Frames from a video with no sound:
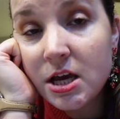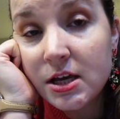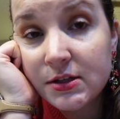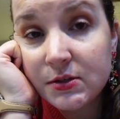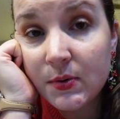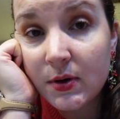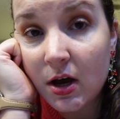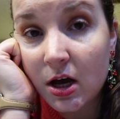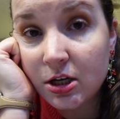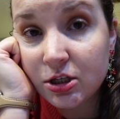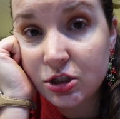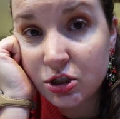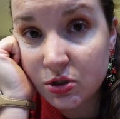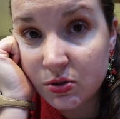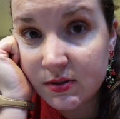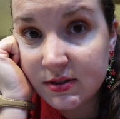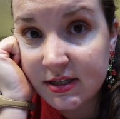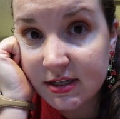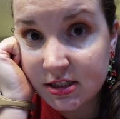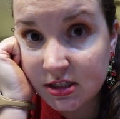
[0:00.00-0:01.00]
So I got
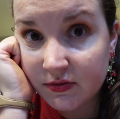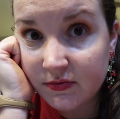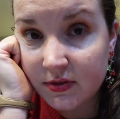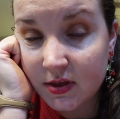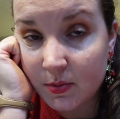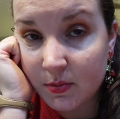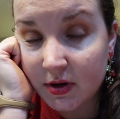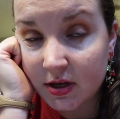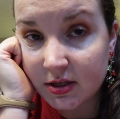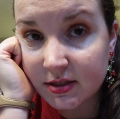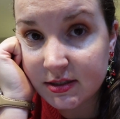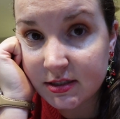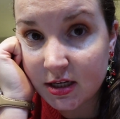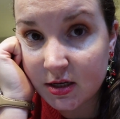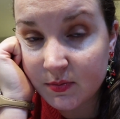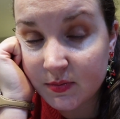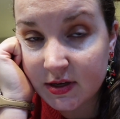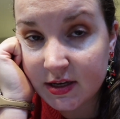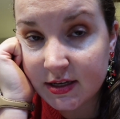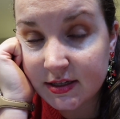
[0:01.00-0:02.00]
2 sets of thumbnails
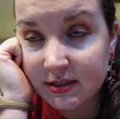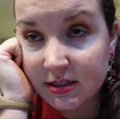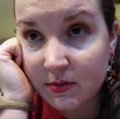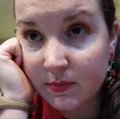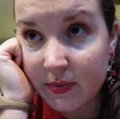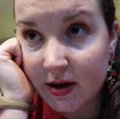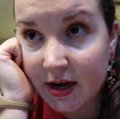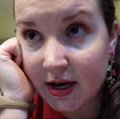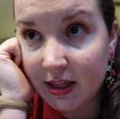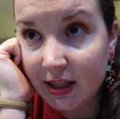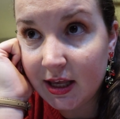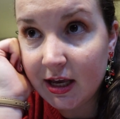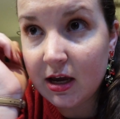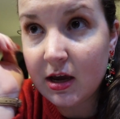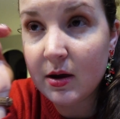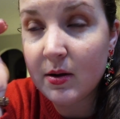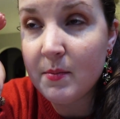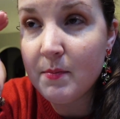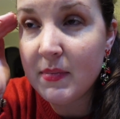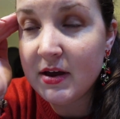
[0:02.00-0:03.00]
done because in my
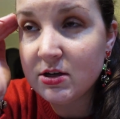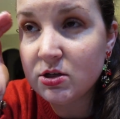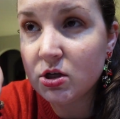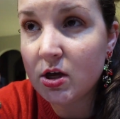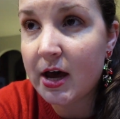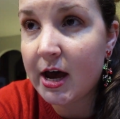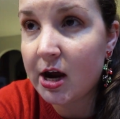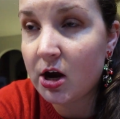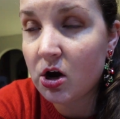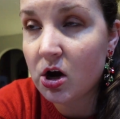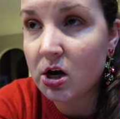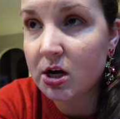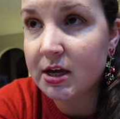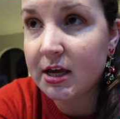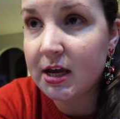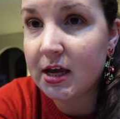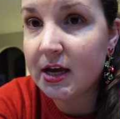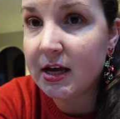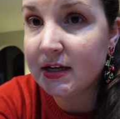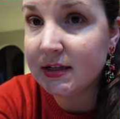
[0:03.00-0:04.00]
like mental hierarchy,